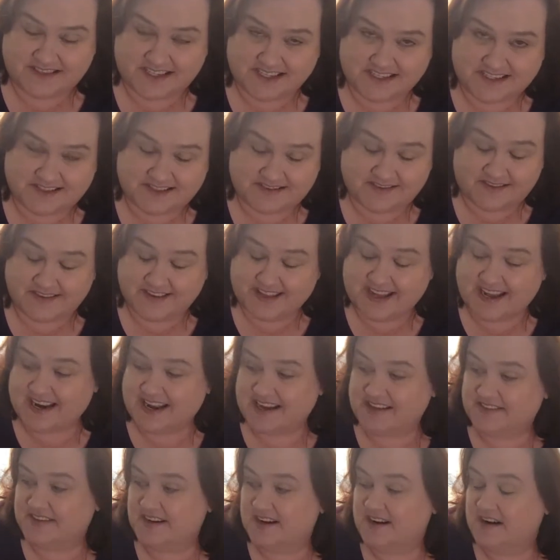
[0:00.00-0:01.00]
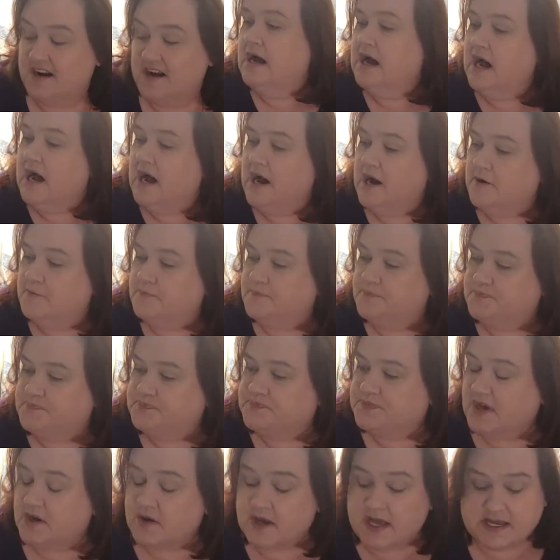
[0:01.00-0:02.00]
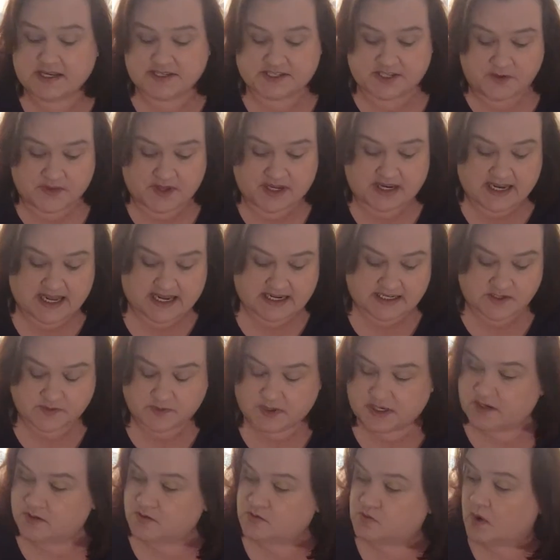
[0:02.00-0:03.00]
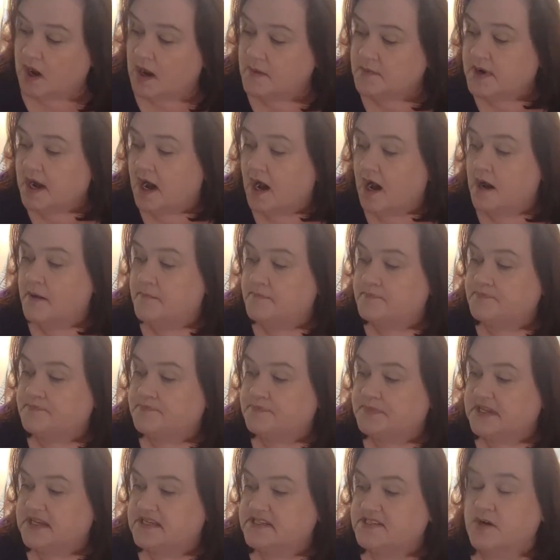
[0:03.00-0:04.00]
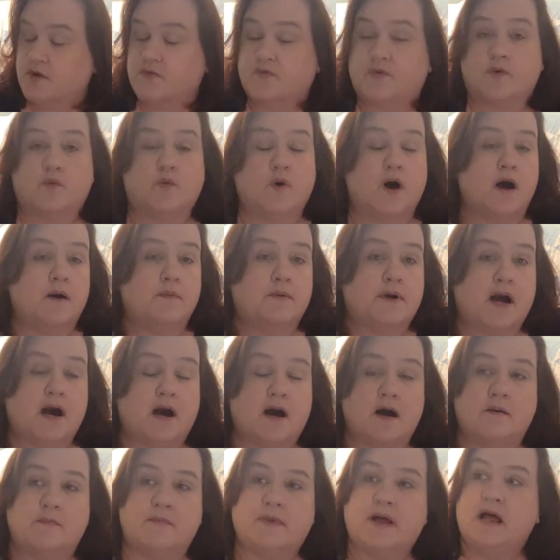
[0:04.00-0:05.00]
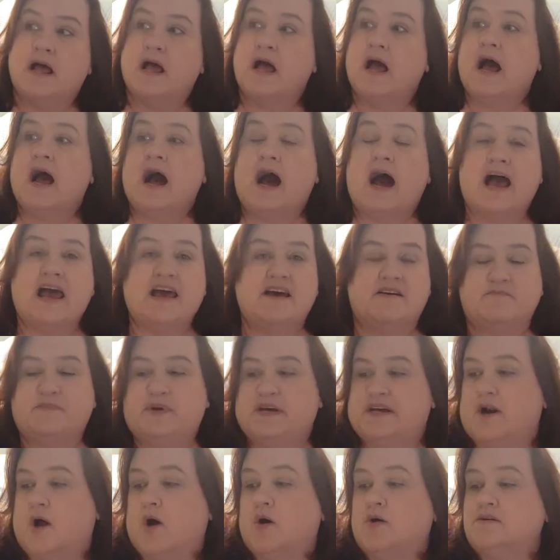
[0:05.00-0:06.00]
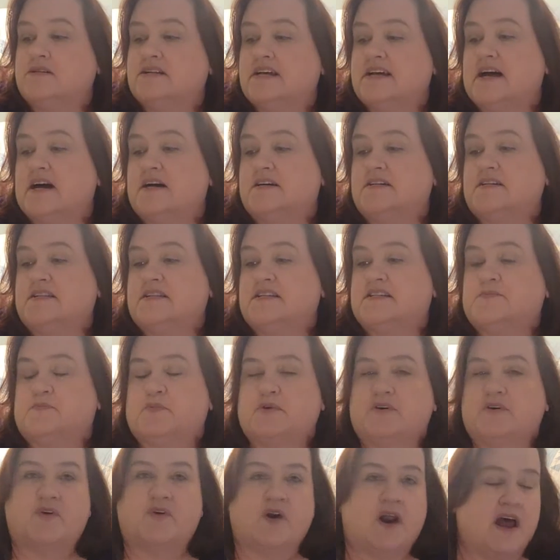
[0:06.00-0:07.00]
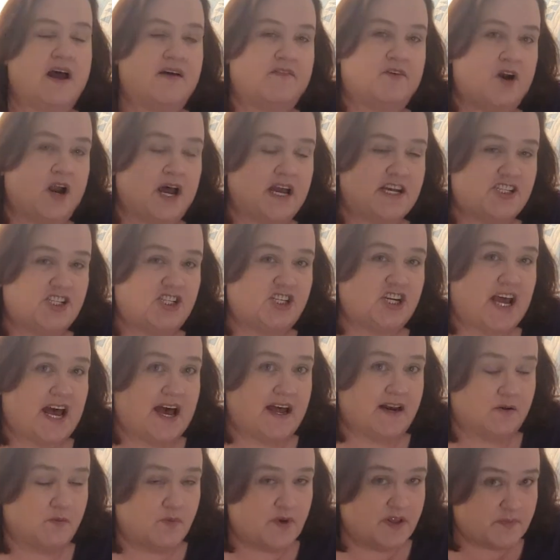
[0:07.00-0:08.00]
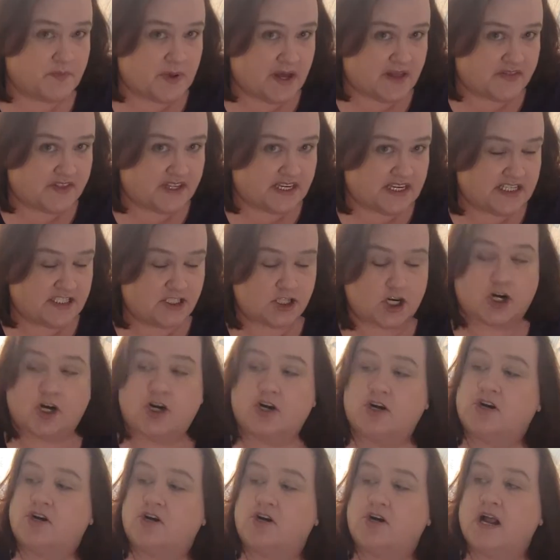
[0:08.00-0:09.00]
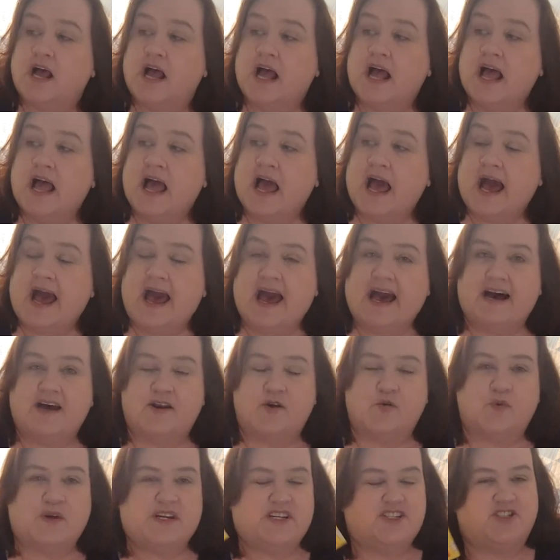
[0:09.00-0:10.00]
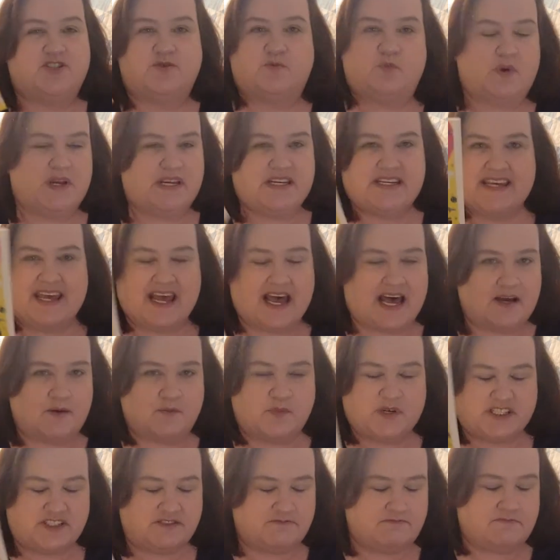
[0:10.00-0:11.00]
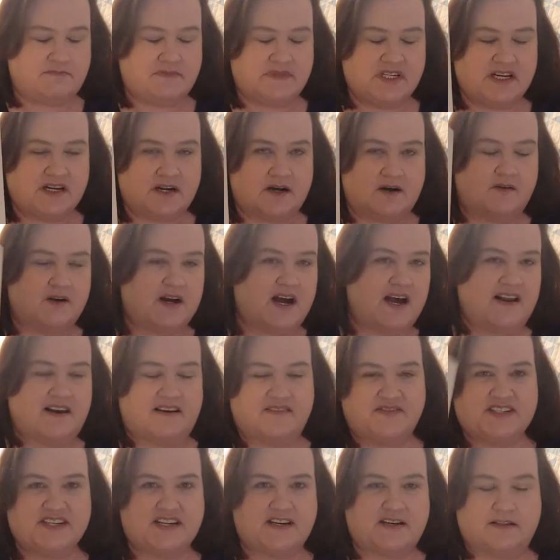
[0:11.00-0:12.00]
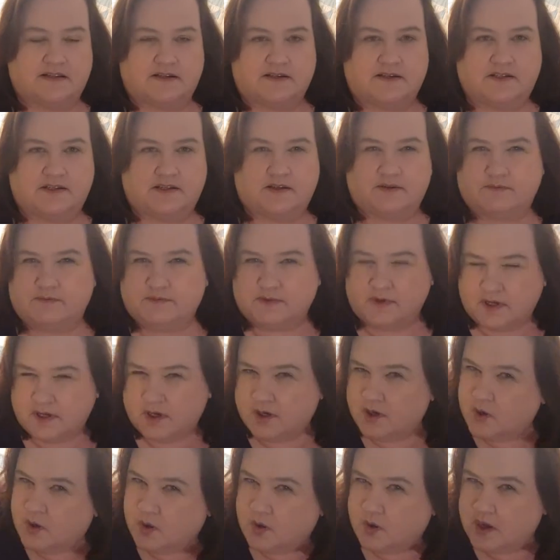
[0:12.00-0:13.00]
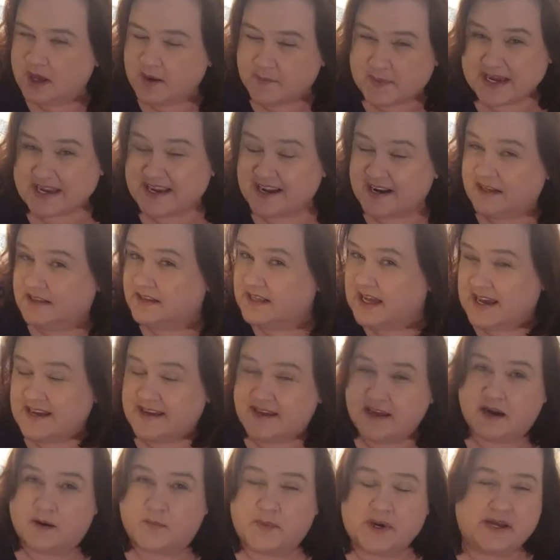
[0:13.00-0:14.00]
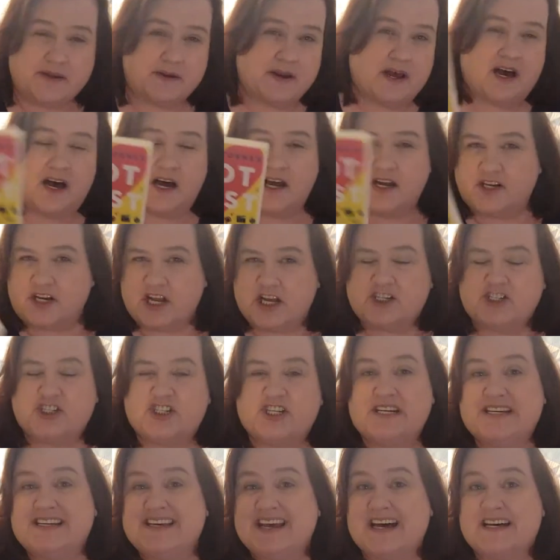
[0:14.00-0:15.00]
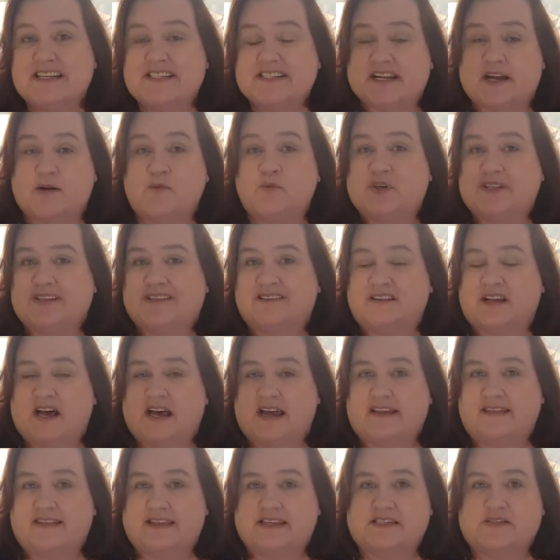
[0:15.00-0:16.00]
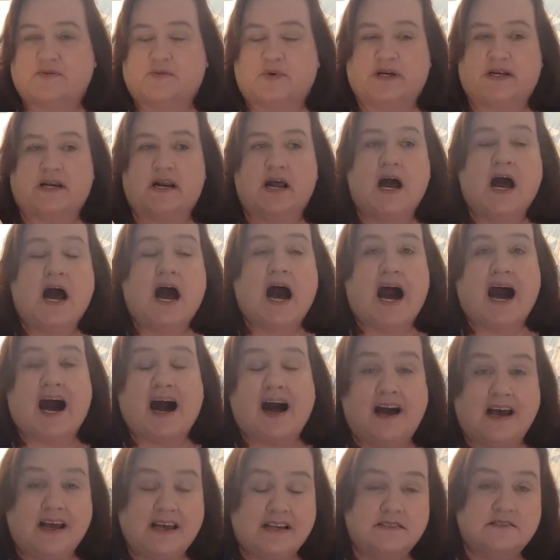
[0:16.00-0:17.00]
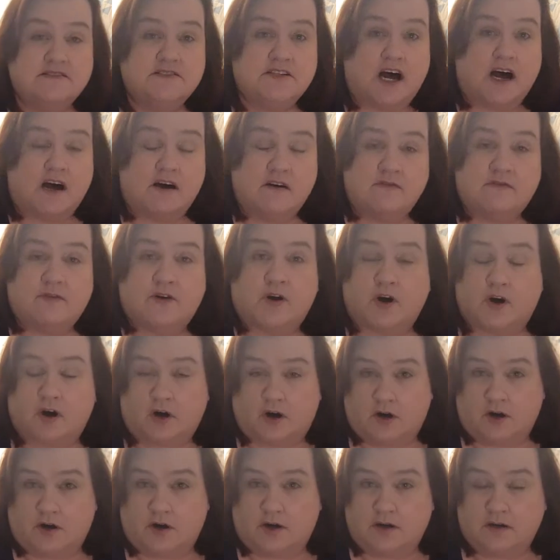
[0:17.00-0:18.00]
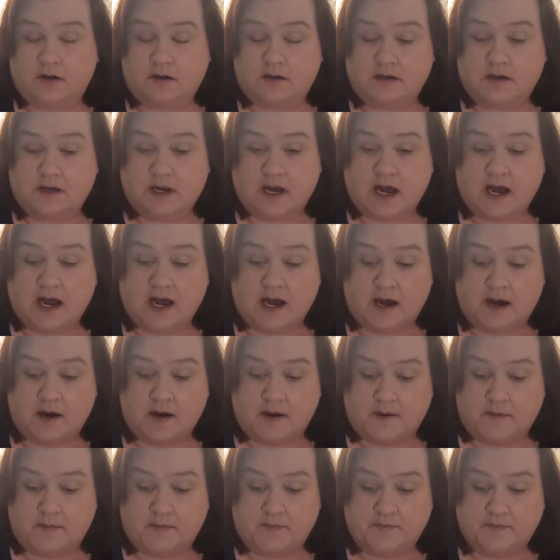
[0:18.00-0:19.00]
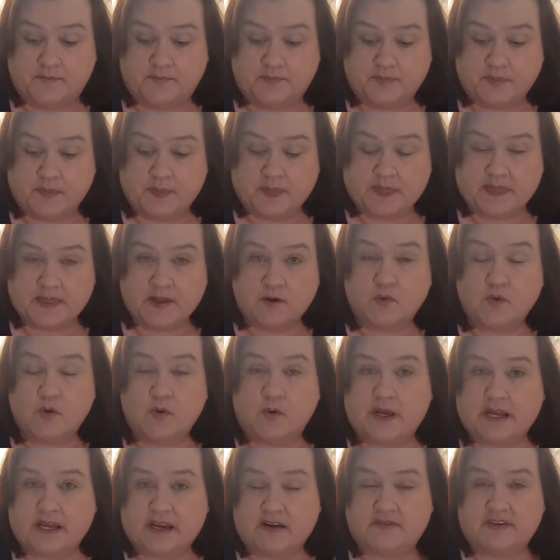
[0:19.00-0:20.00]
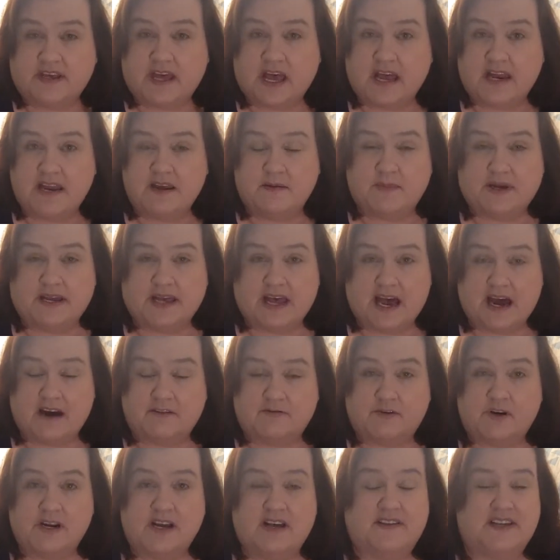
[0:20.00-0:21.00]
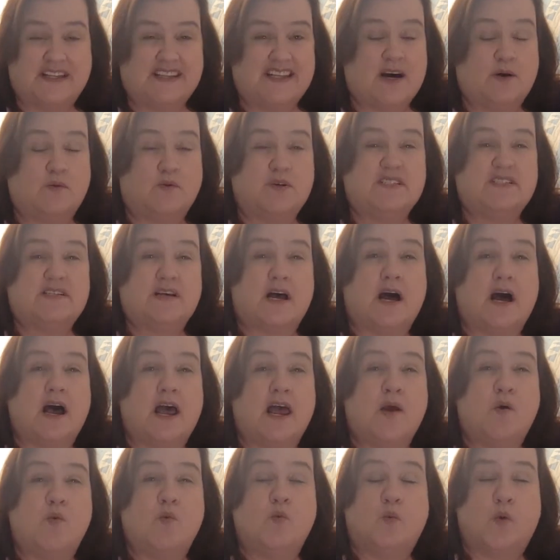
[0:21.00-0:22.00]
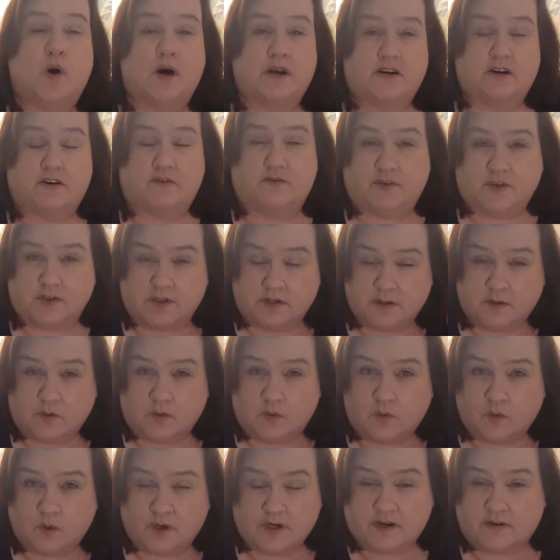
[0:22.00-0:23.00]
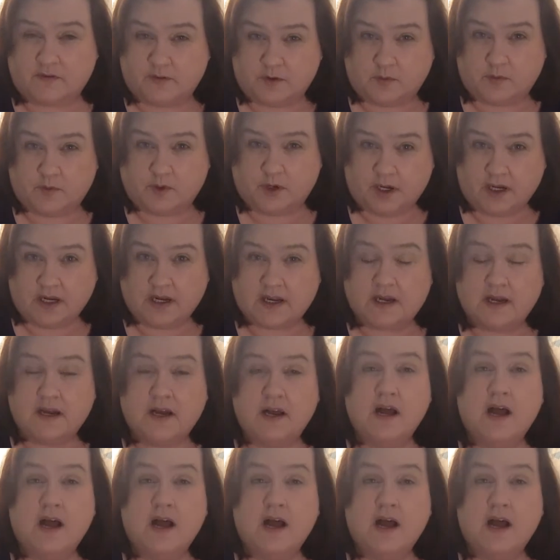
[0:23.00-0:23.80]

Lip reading: Just throwing that out there. Okay, so the next one is rom-com. So for rom-com, I have been holding on to this forever. I chatted with Bethany Turner, and we did a little, am I going to like it? Am I not? And she guessed I wouldn't like this one. I love her, The Wooing of Katie McCaffrey. I thought that was a wonderful, wonderful book.